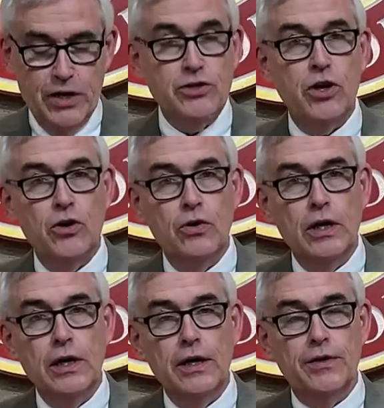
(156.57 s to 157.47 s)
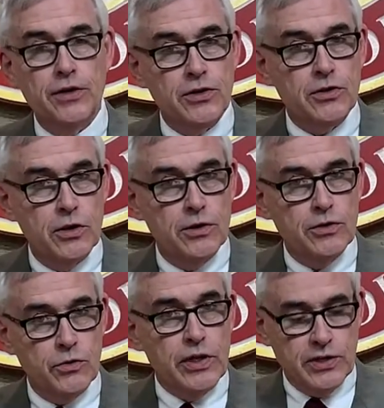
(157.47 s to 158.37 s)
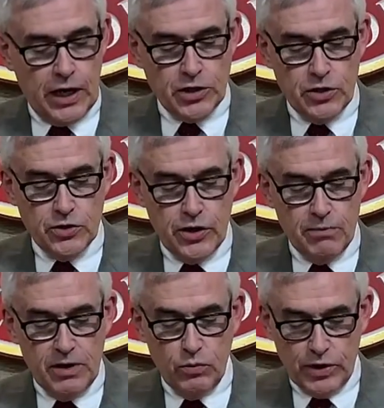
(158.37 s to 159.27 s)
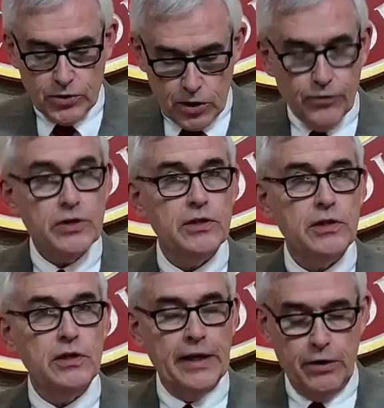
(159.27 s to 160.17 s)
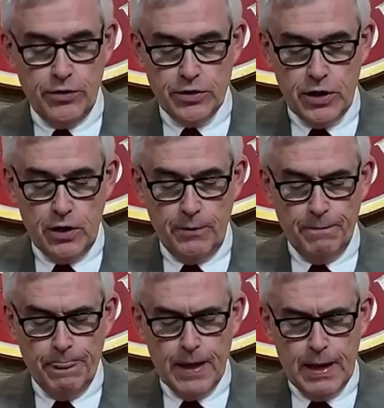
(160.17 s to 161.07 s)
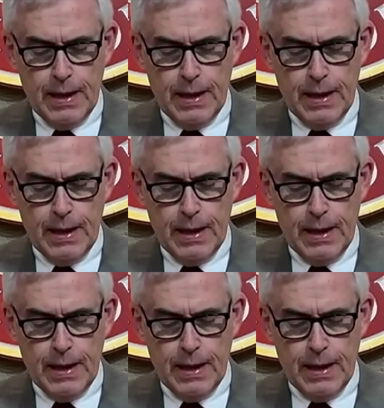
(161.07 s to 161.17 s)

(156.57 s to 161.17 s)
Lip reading: So this street section is going to be resurfaced later this year.